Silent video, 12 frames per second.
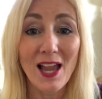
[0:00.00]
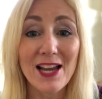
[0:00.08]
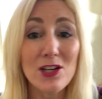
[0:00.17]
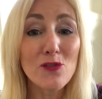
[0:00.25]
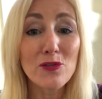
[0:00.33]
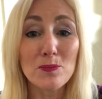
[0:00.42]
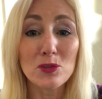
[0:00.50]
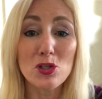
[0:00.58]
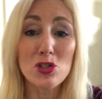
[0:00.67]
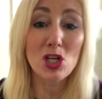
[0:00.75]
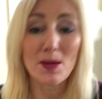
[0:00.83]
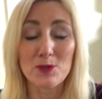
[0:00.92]
I know from
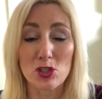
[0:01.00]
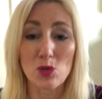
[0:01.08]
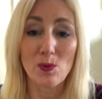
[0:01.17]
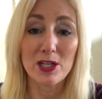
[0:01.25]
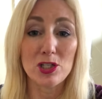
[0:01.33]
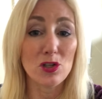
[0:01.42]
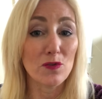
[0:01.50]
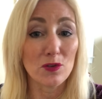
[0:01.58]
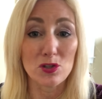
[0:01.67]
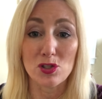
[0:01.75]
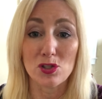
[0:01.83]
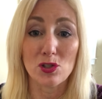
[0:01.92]
Luke chapter 22,
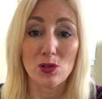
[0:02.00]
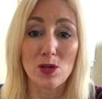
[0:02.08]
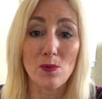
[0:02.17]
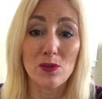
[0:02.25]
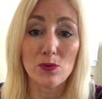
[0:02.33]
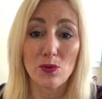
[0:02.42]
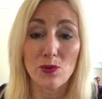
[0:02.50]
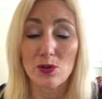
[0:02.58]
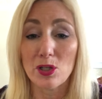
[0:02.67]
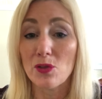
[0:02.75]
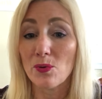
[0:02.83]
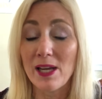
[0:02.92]
verses 31 through
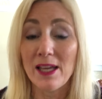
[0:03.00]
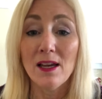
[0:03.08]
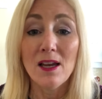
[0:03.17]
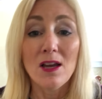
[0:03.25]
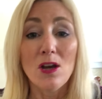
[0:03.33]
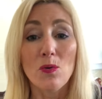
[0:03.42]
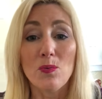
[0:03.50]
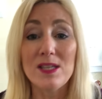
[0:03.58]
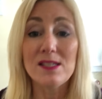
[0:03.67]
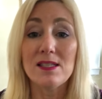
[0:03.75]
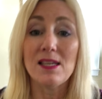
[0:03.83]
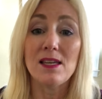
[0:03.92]
33, we
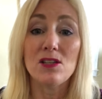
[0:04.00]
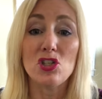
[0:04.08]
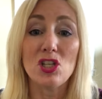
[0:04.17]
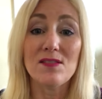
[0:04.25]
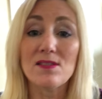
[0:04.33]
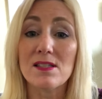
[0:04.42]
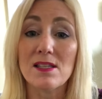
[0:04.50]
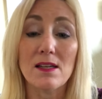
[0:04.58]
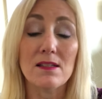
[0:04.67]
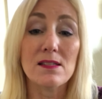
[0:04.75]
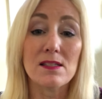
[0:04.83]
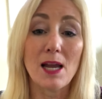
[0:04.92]
see Jesus
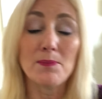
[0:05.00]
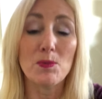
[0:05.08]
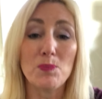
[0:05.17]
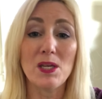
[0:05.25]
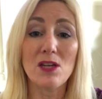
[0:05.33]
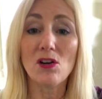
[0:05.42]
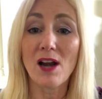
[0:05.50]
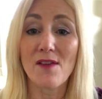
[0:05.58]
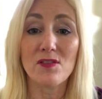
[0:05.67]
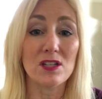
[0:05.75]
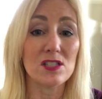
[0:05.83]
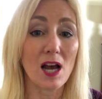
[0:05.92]
and Simon Peter
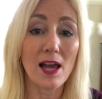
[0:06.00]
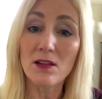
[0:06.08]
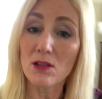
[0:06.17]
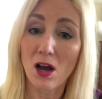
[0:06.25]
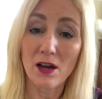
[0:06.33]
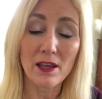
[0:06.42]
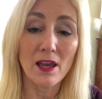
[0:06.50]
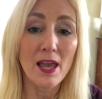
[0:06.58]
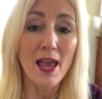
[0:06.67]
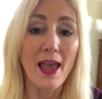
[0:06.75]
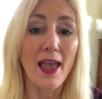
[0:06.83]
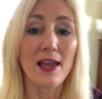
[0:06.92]
having a dialogue.
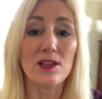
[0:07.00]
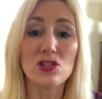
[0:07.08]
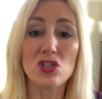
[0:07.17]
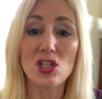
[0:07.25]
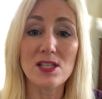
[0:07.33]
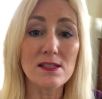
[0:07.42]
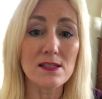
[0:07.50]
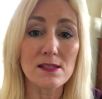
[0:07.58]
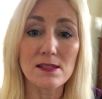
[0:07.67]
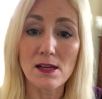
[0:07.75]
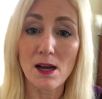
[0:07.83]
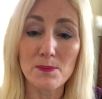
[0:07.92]
And
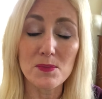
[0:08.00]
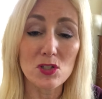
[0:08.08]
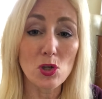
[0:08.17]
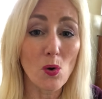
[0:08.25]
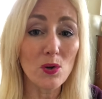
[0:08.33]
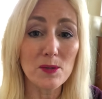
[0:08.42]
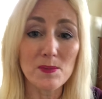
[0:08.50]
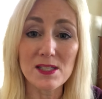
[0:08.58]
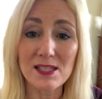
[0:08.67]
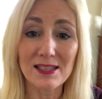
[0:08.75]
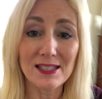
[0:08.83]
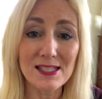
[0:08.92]
Jesus told him, he
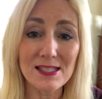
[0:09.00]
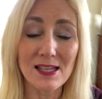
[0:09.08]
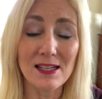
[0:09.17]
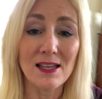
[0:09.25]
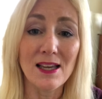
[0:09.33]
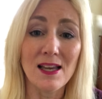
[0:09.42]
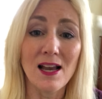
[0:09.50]
said, listen,